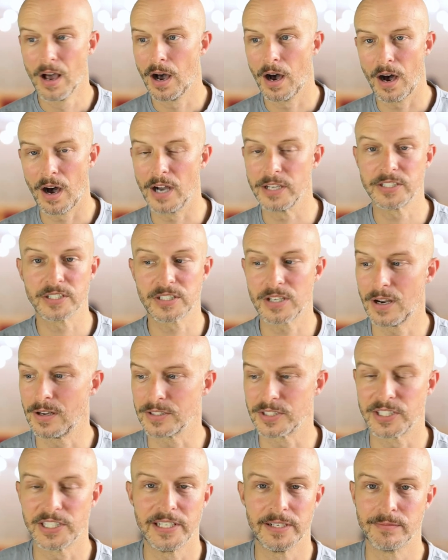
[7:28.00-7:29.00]
I just
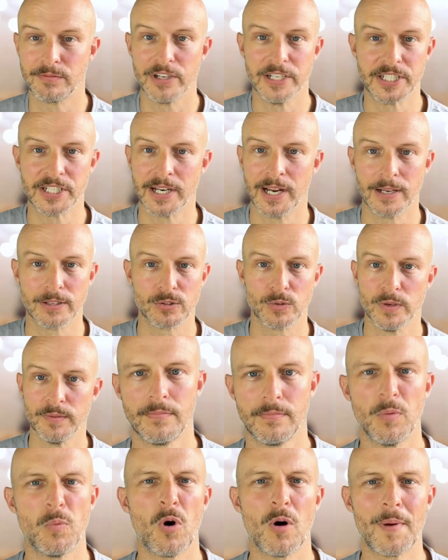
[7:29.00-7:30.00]
can't see them reaching out to him.
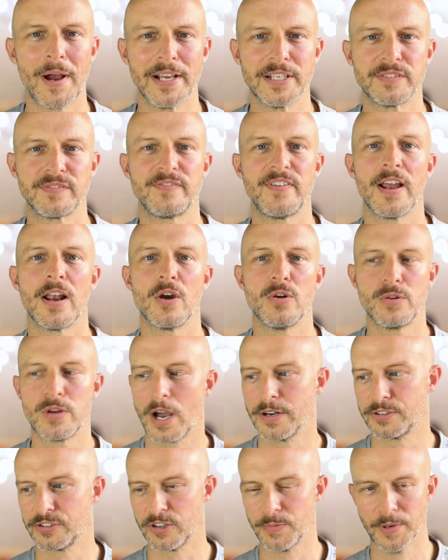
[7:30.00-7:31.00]
But what about his fellow
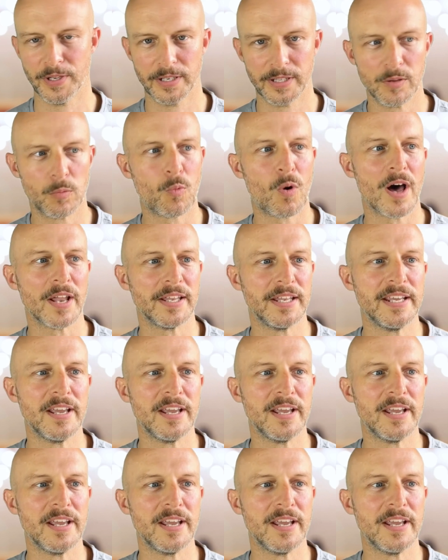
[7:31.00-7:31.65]
countryman, the one, the